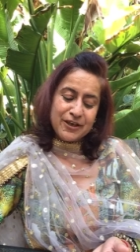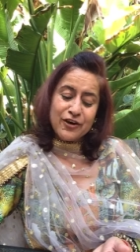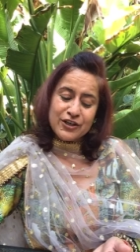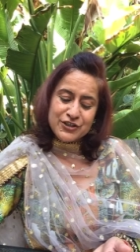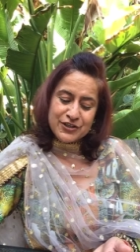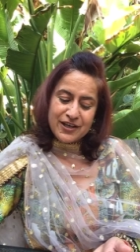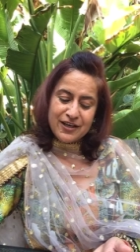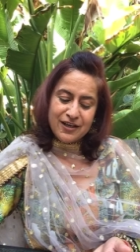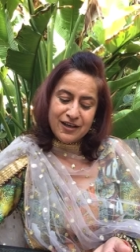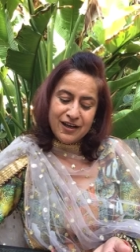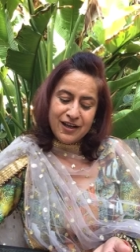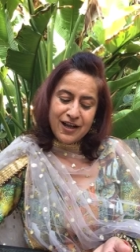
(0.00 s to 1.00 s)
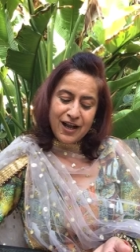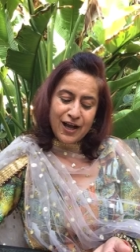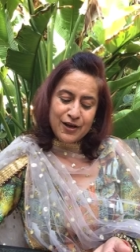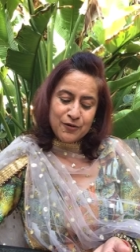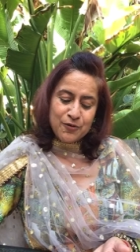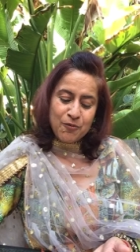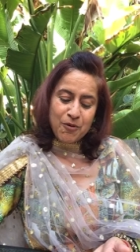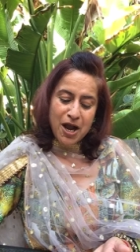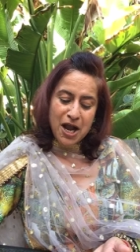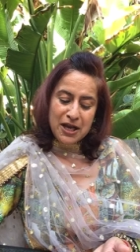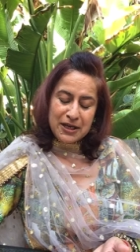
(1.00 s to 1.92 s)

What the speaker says: Archana, I don't know why,